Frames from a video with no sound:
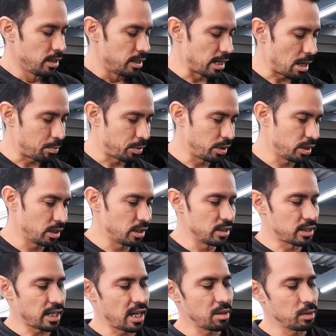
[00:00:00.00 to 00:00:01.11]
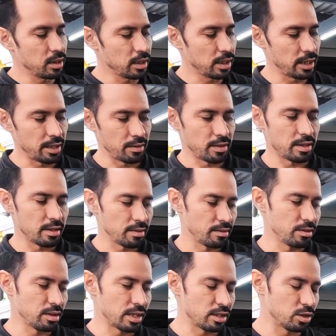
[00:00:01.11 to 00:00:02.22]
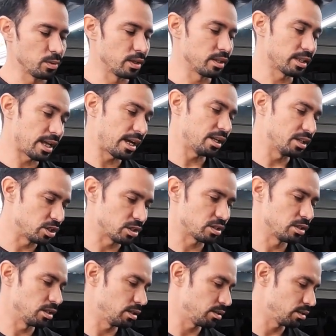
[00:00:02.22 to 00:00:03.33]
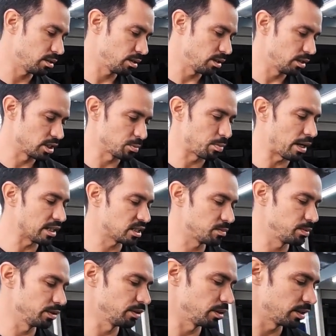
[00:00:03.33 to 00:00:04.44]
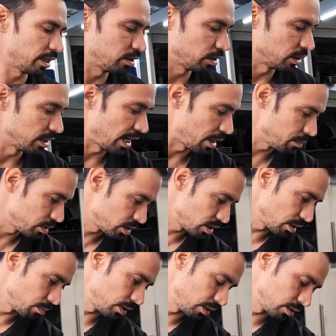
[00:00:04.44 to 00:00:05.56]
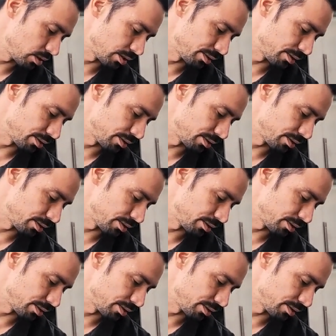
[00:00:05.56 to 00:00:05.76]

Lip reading: Not putting it in timing and doing that, it's a possibility that you could damage something.